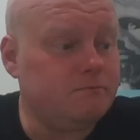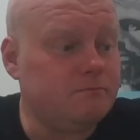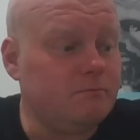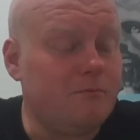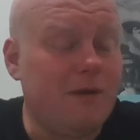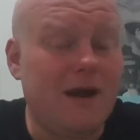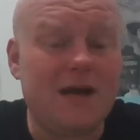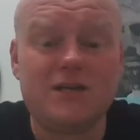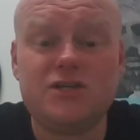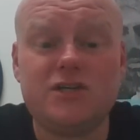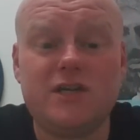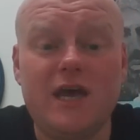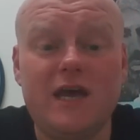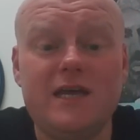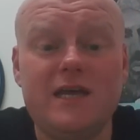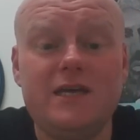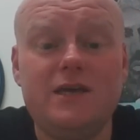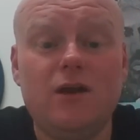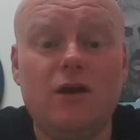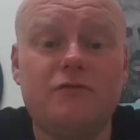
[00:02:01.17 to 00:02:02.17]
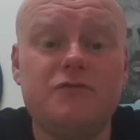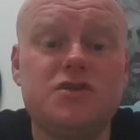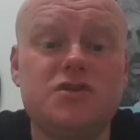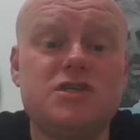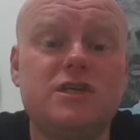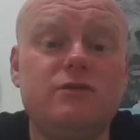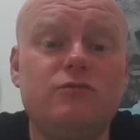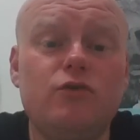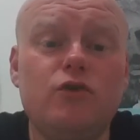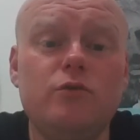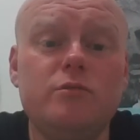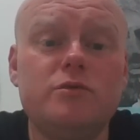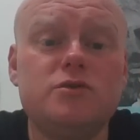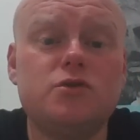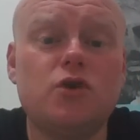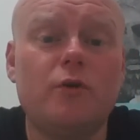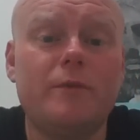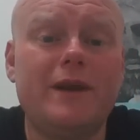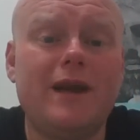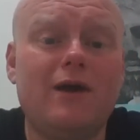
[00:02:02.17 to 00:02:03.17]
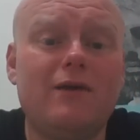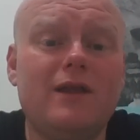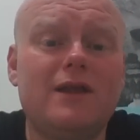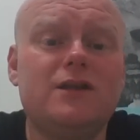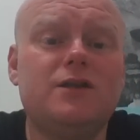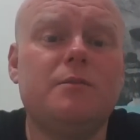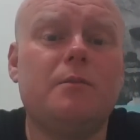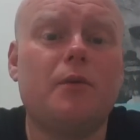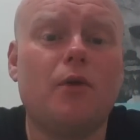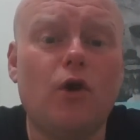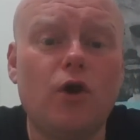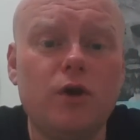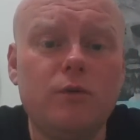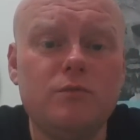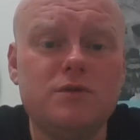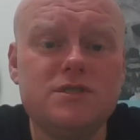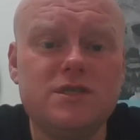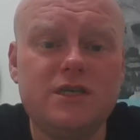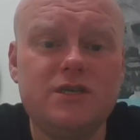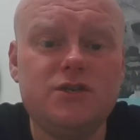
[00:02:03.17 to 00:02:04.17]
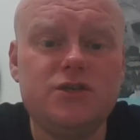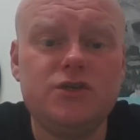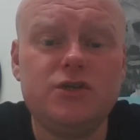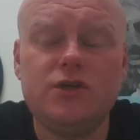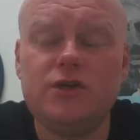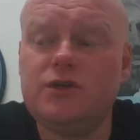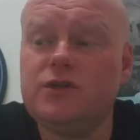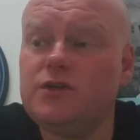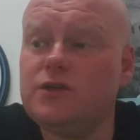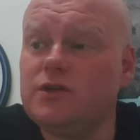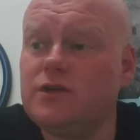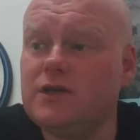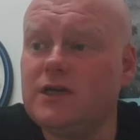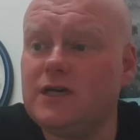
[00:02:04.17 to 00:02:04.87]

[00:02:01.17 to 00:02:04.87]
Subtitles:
Match day, obviously rumours were coming out like De Bruyne was injured.